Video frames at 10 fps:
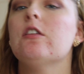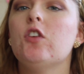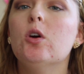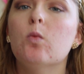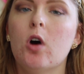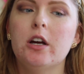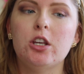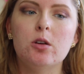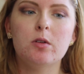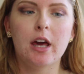if you want,
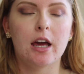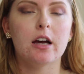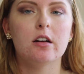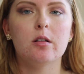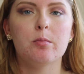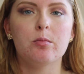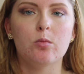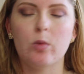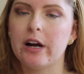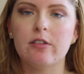you can
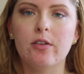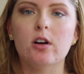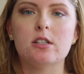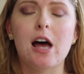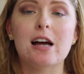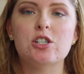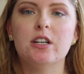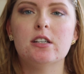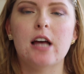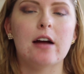wear false
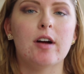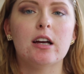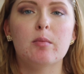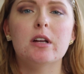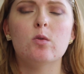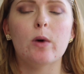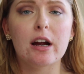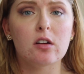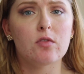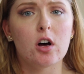lashes. I recommend
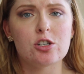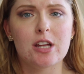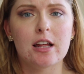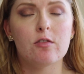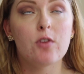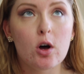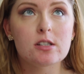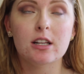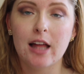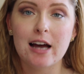wearing false
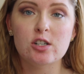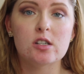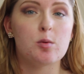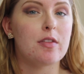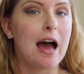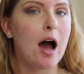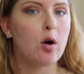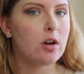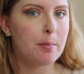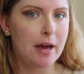lashes
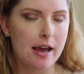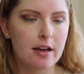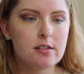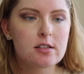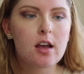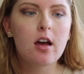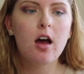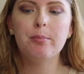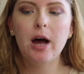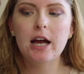without a band,
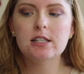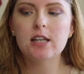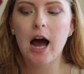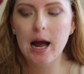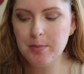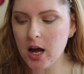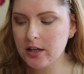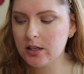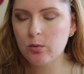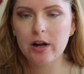but I'm not
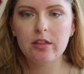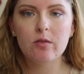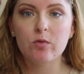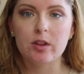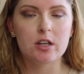going to wear them for